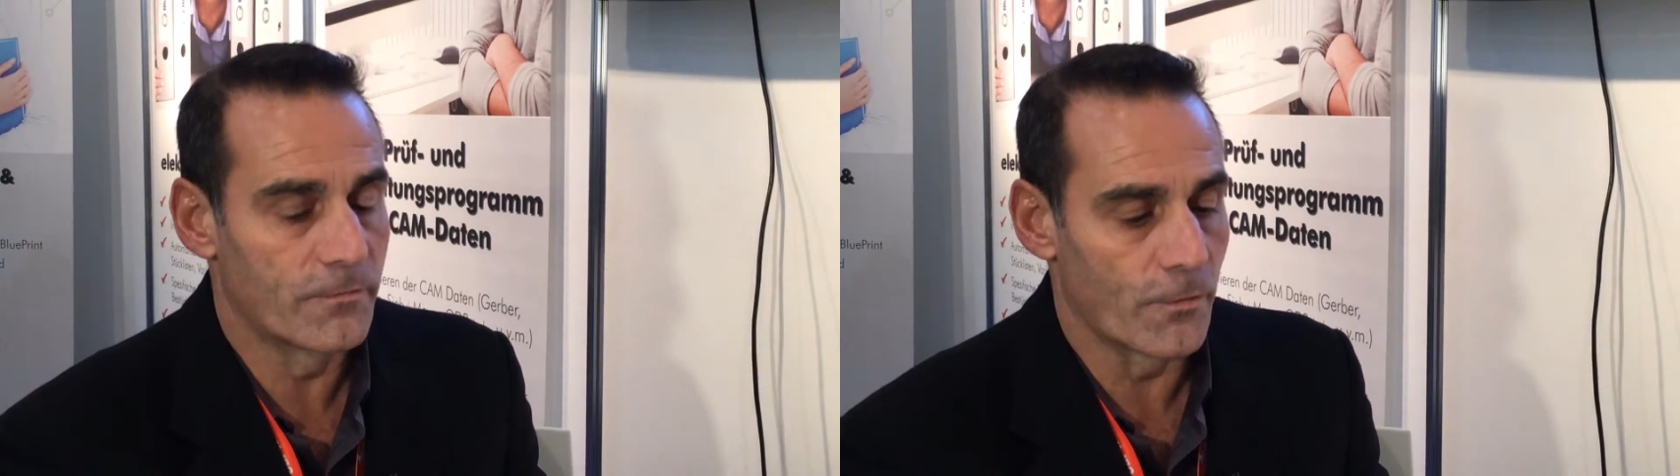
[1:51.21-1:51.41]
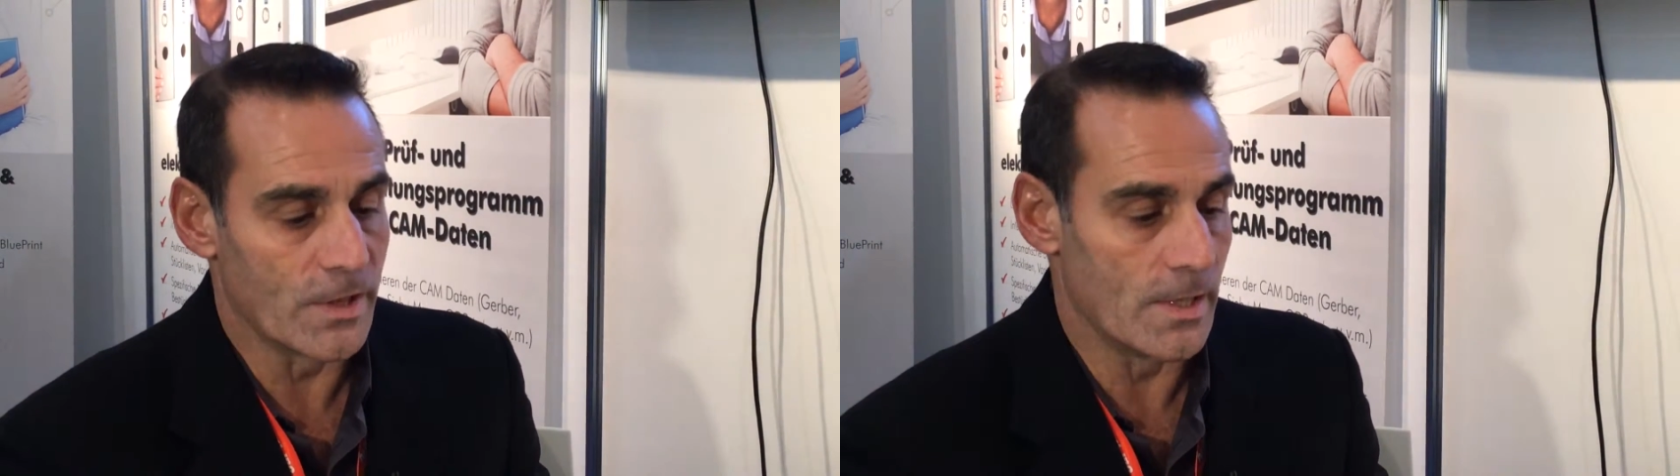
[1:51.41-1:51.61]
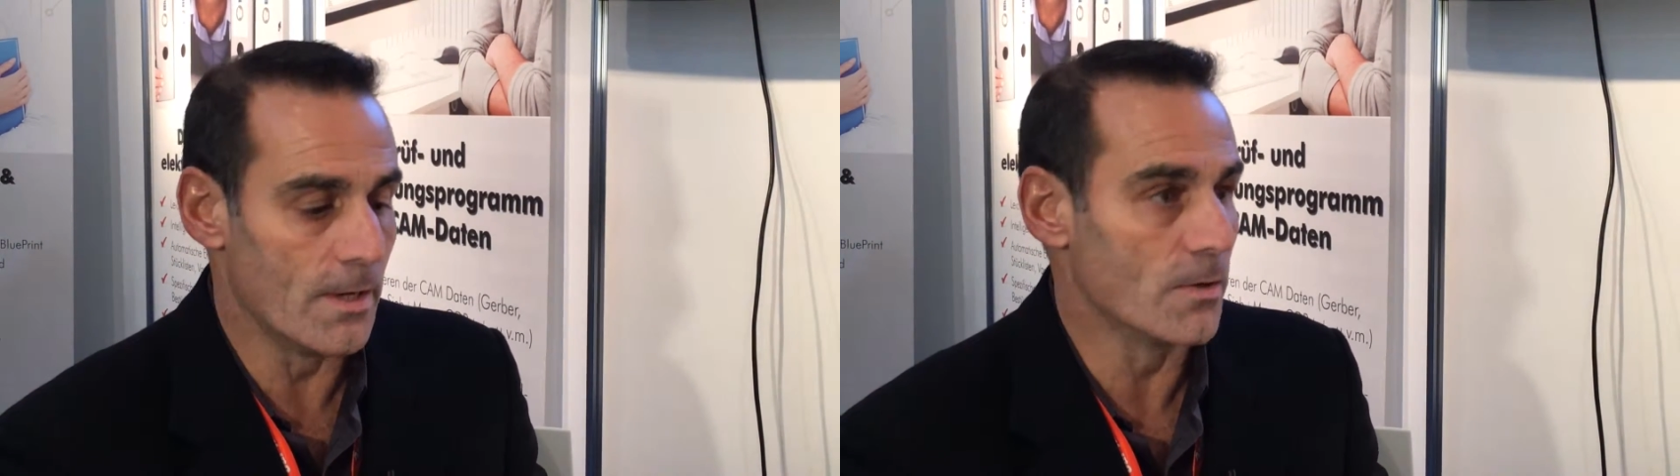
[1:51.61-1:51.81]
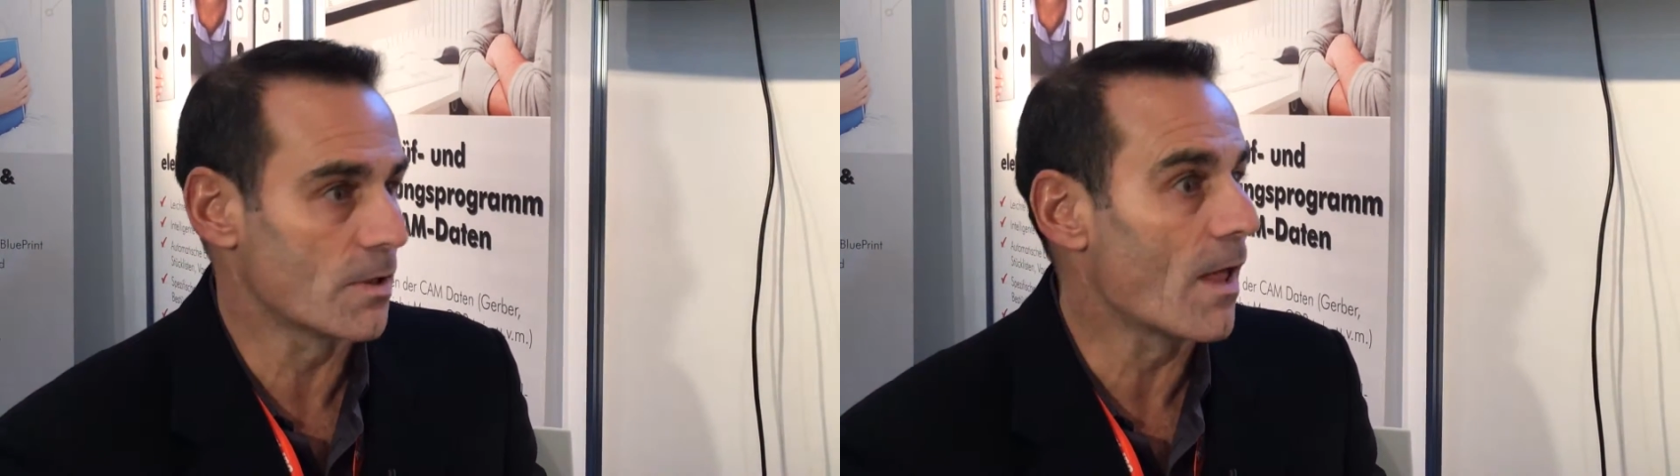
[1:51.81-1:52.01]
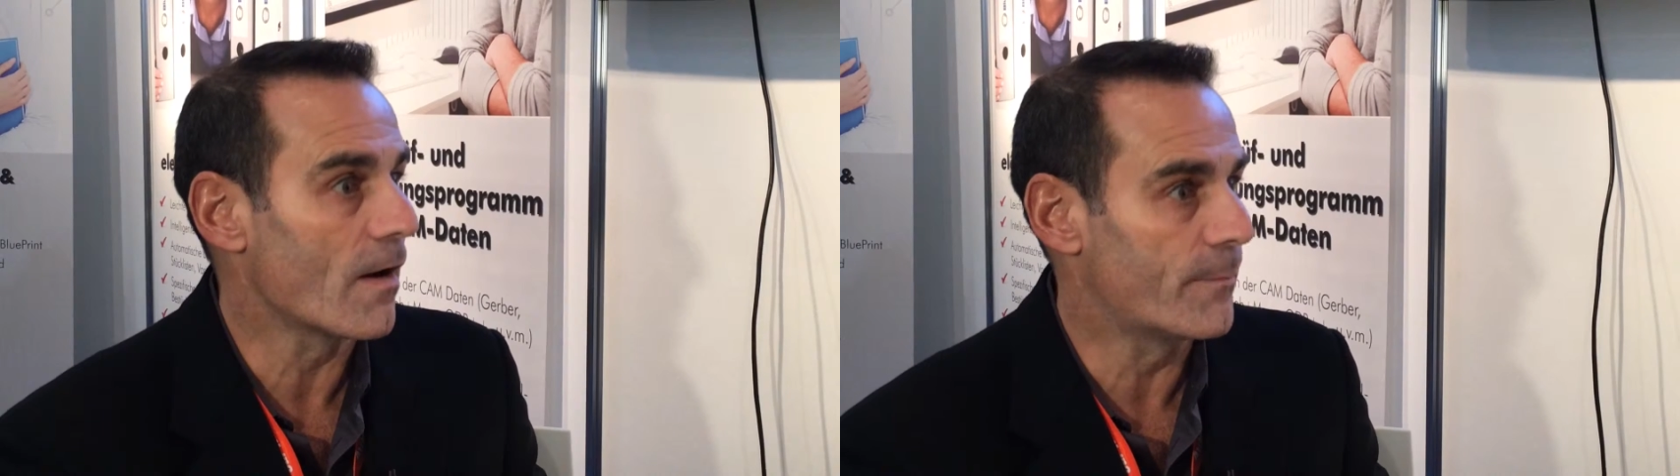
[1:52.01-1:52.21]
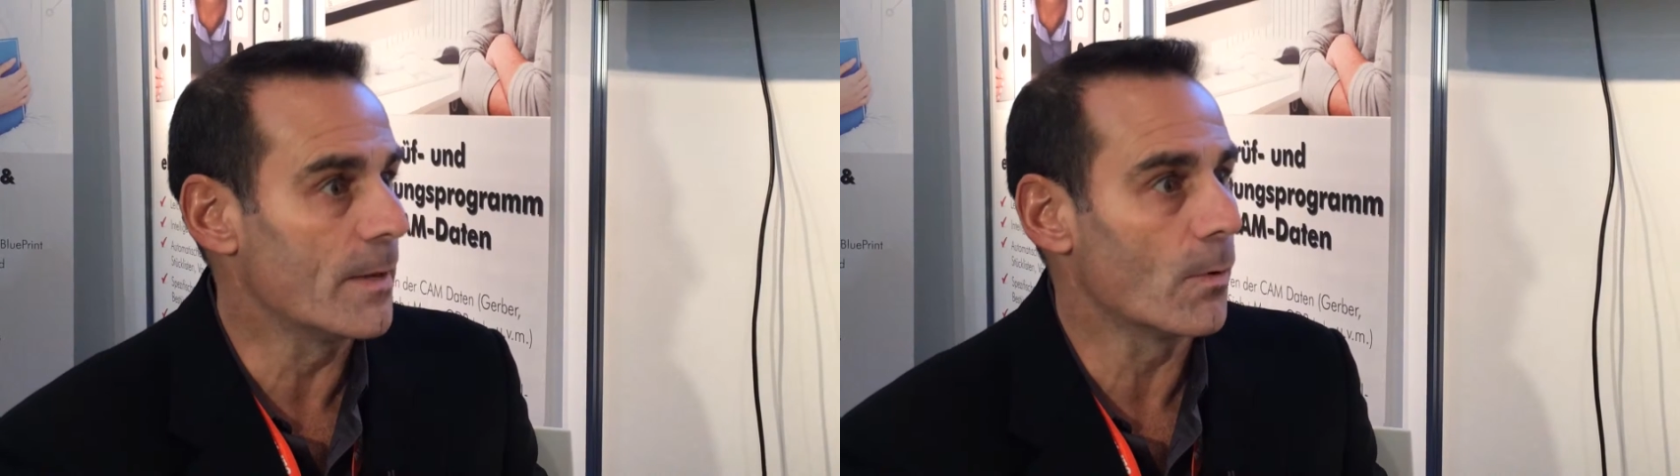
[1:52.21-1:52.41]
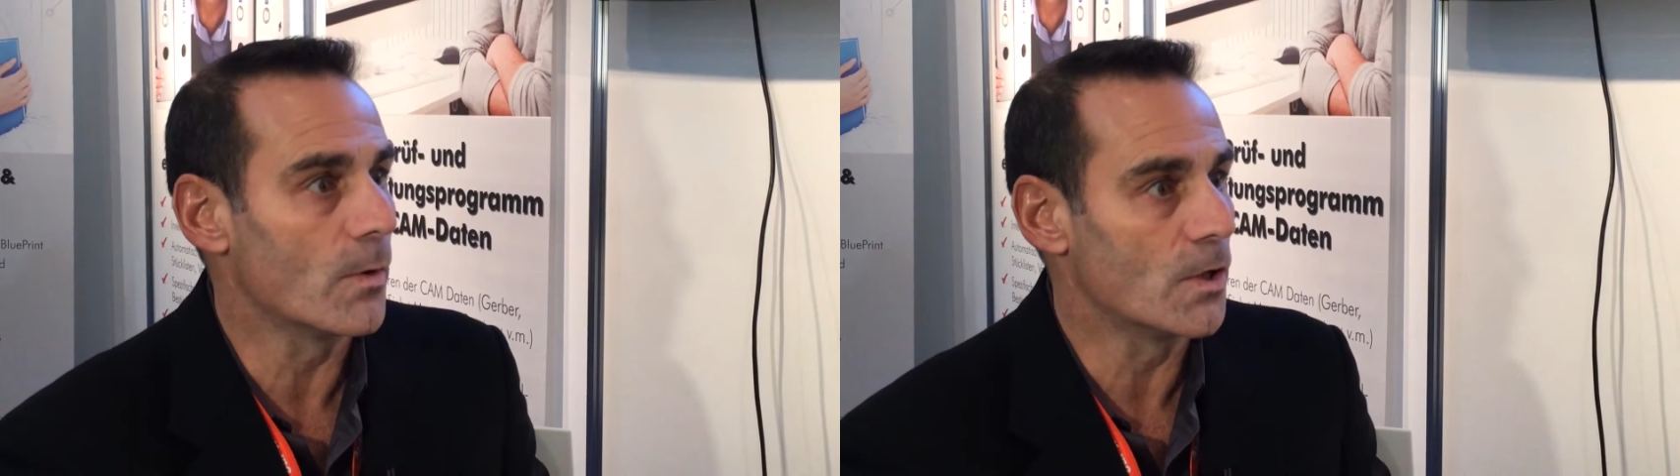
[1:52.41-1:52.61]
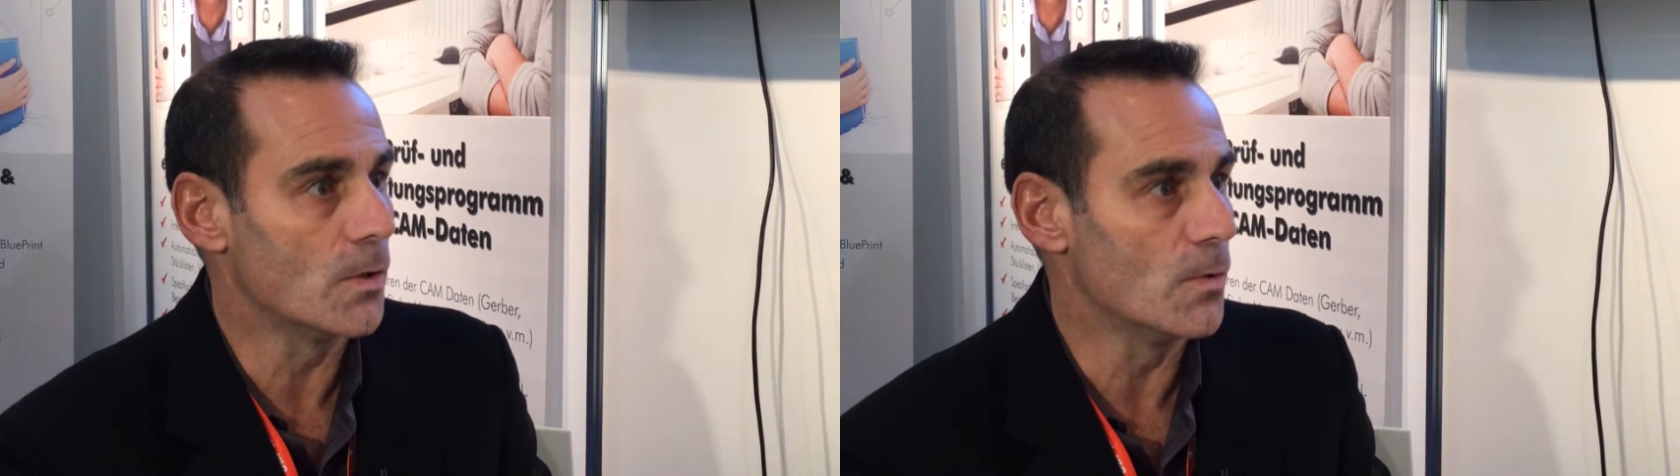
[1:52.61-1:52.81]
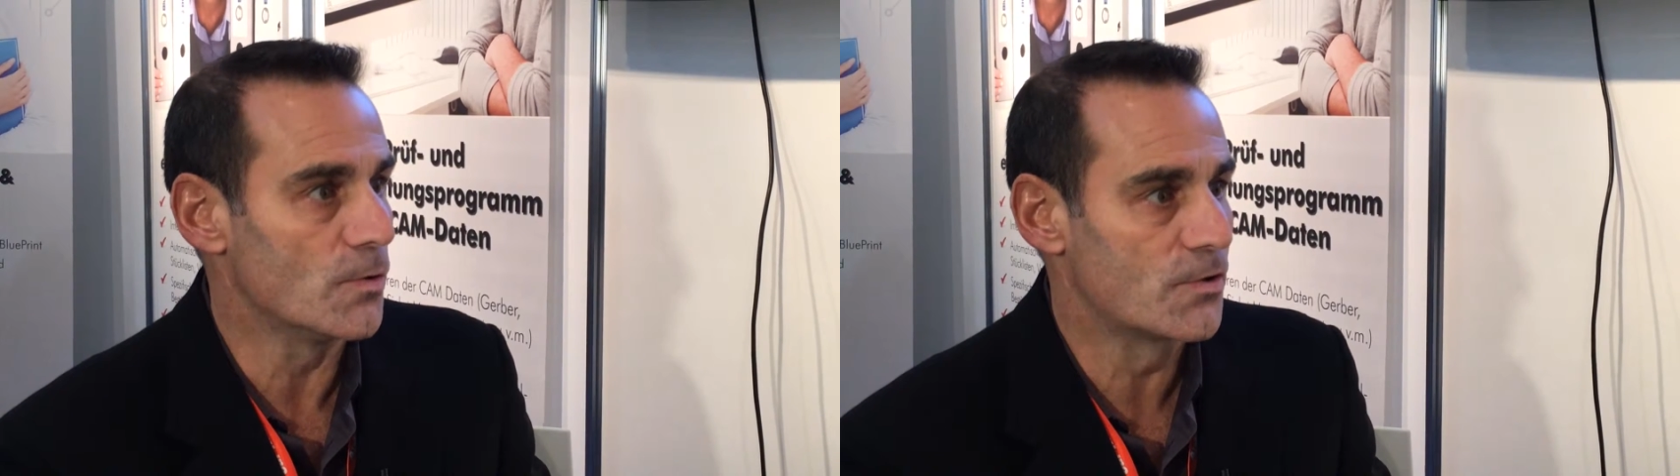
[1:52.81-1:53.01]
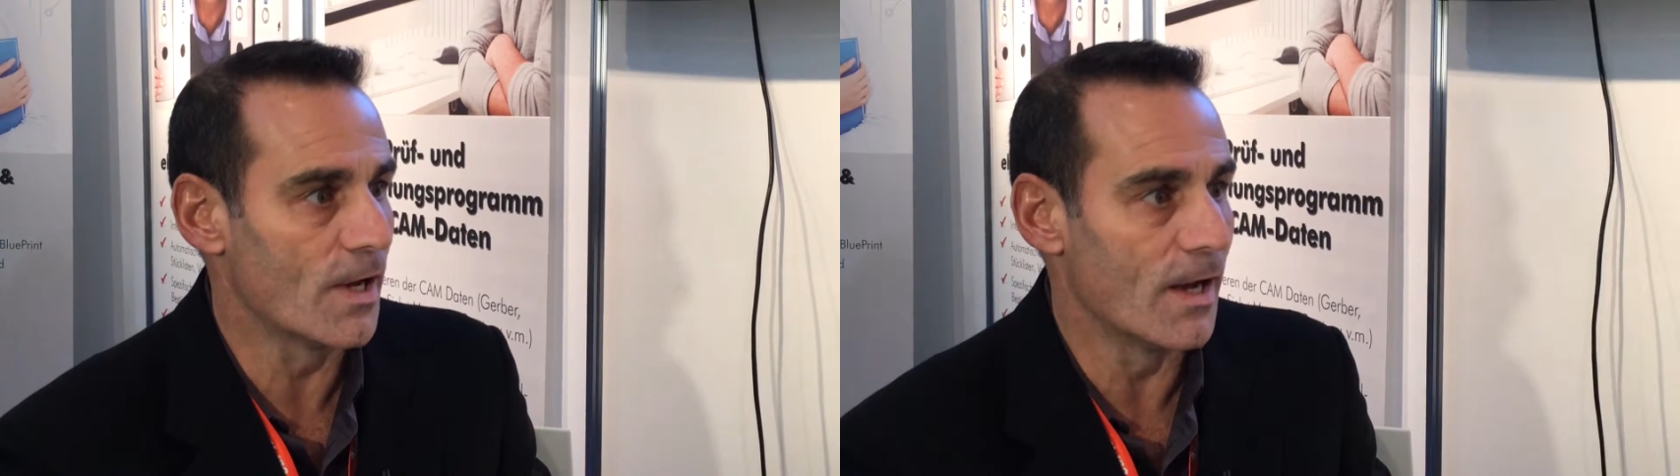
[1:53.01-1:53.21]
For years, a lot of people would
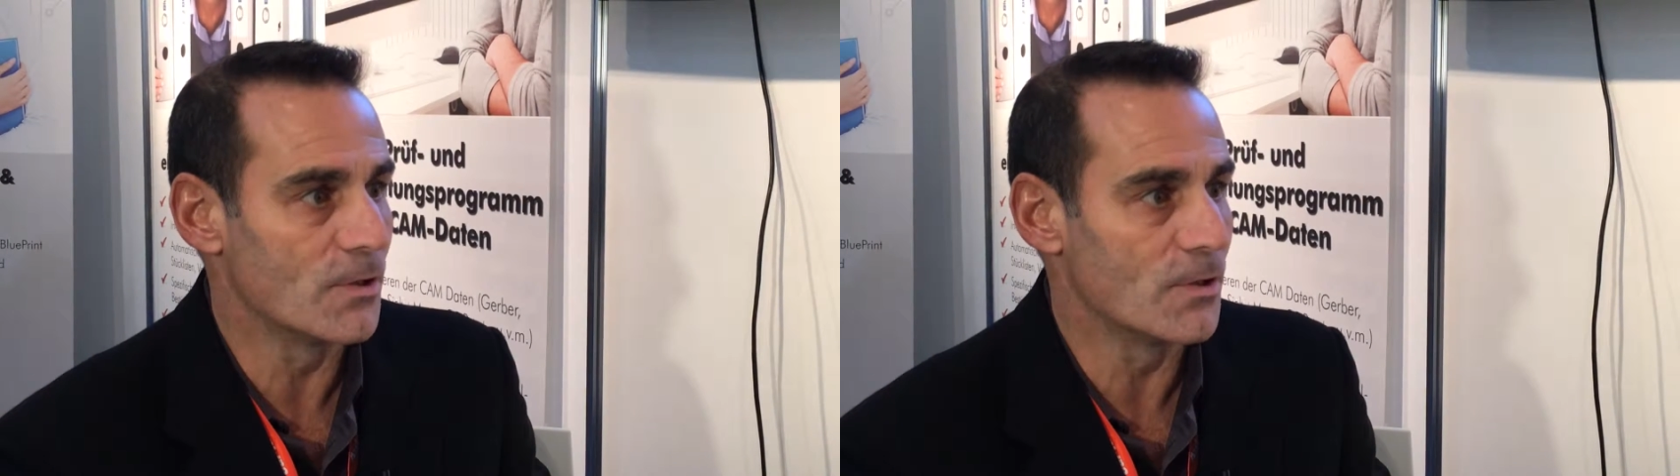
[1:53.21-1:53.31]
use